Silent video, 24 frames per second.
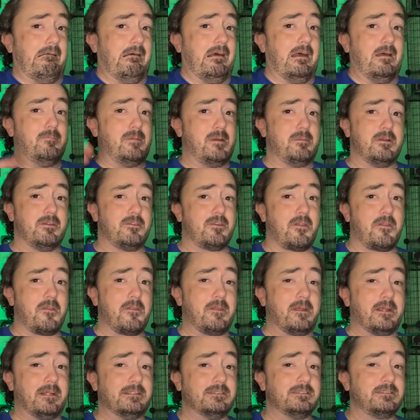Maybe it's other
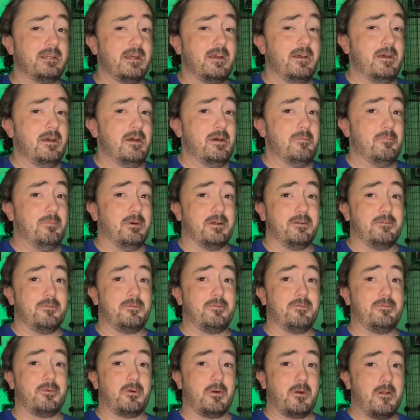things. But
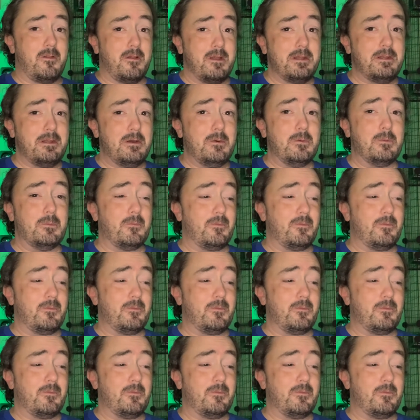for all I know,